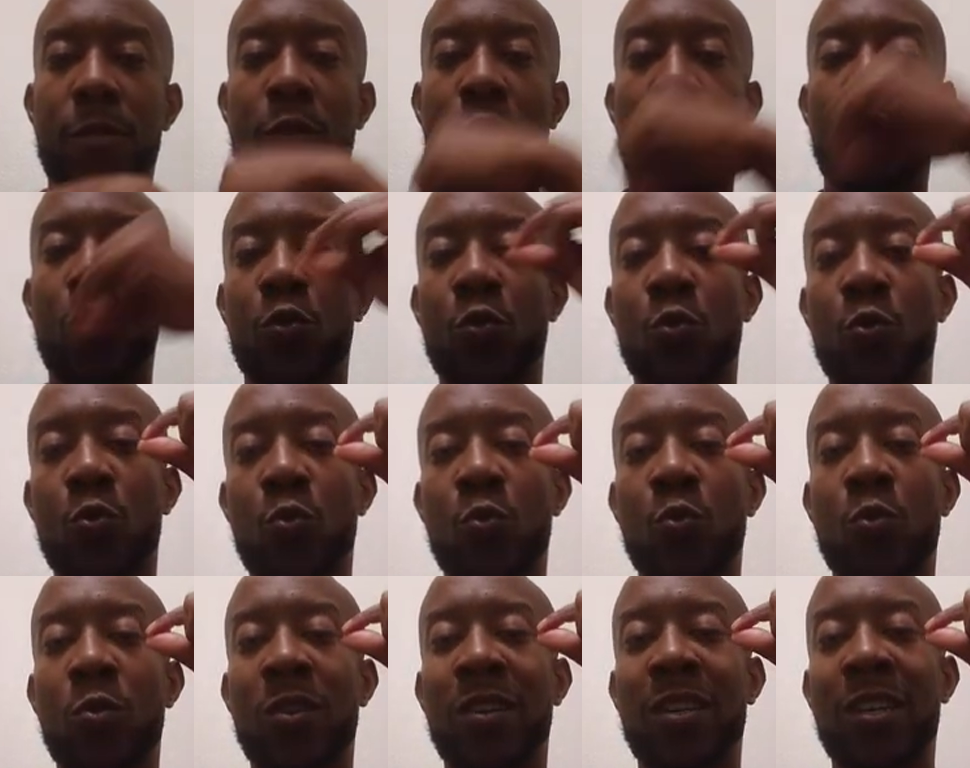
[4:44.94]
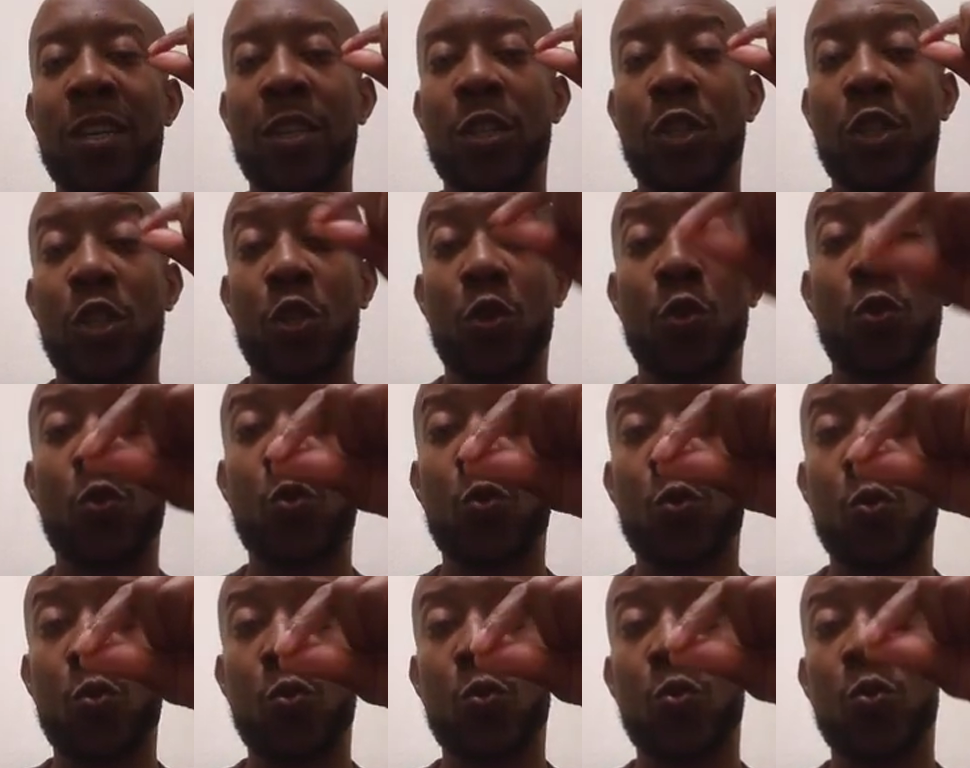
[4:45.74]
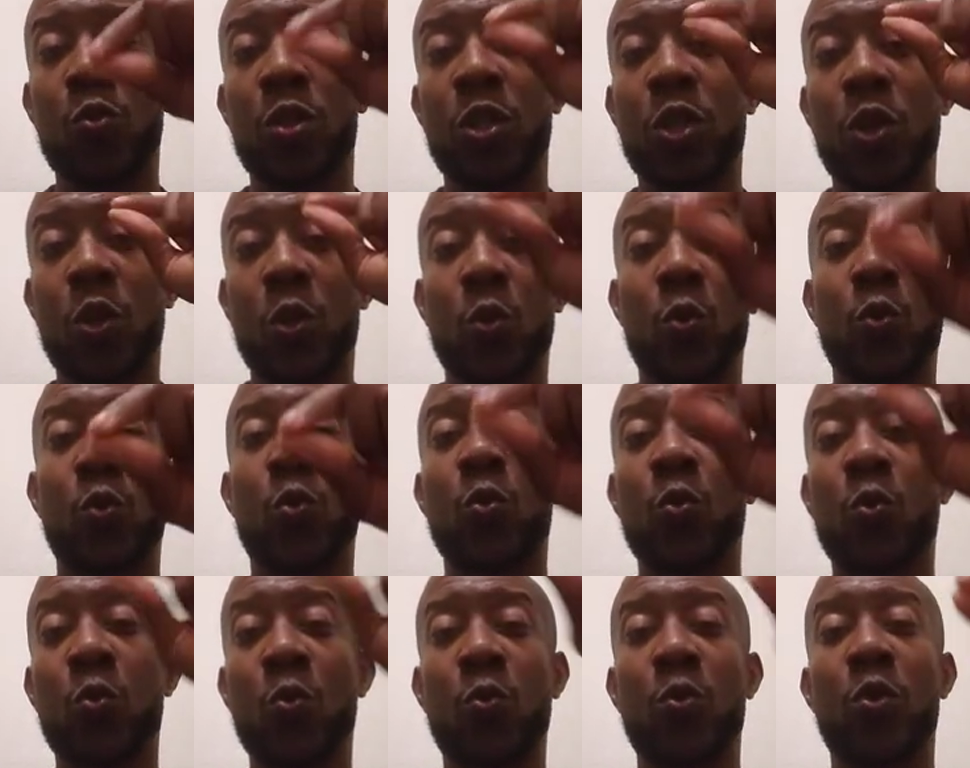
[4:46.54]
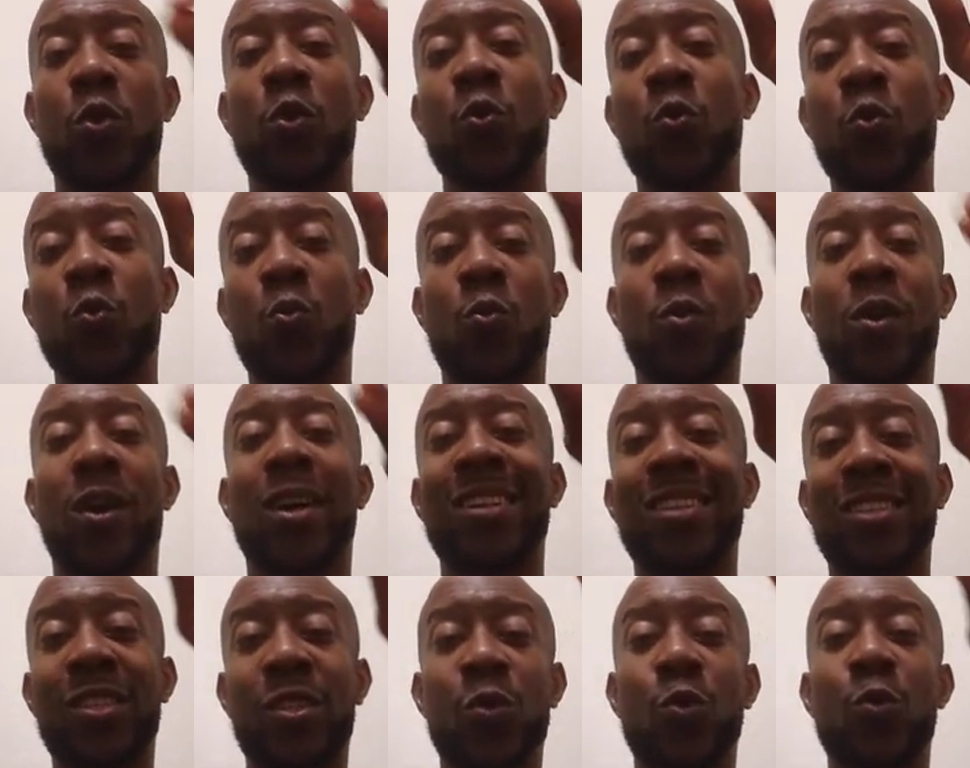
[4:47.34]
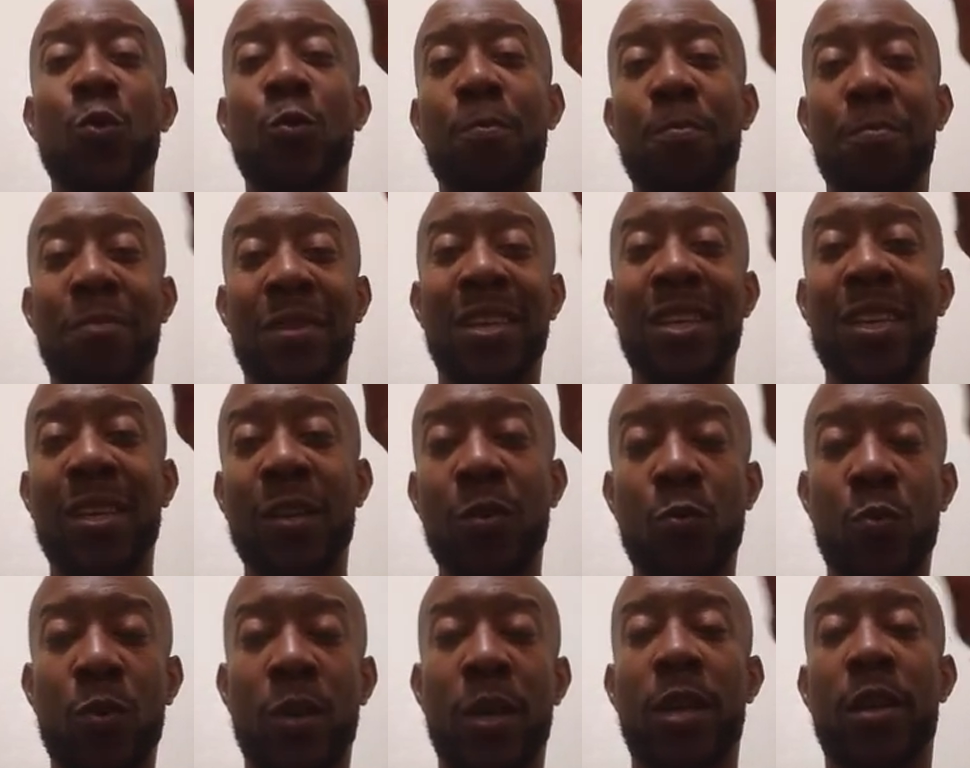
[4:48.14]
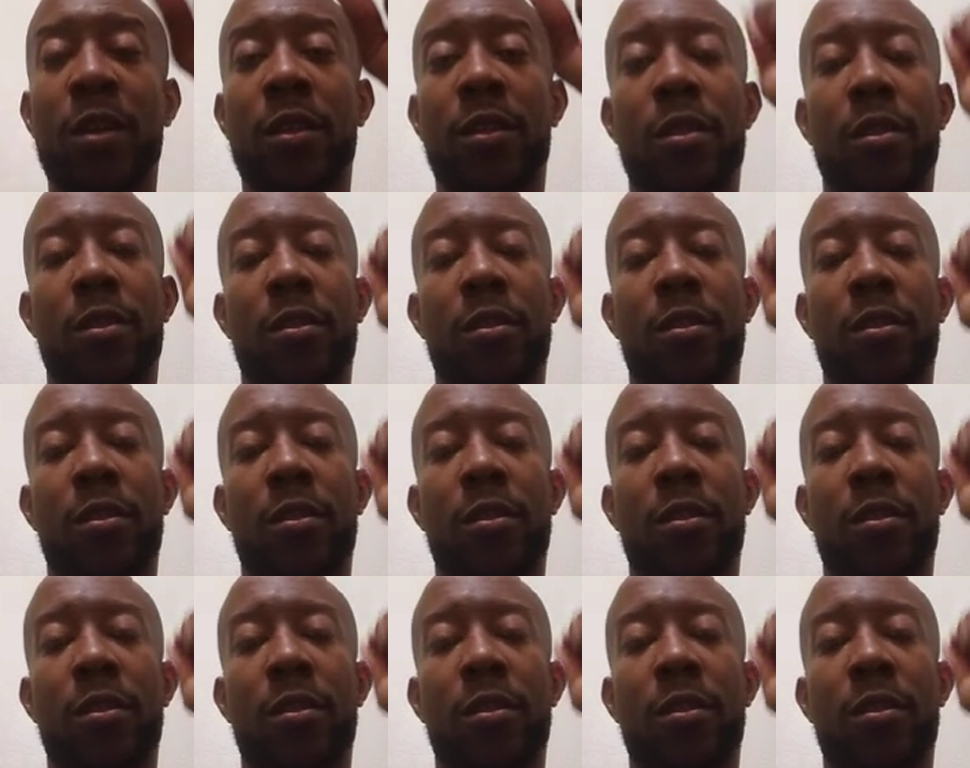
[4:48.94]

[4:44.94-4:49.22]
You choose who you want to be with.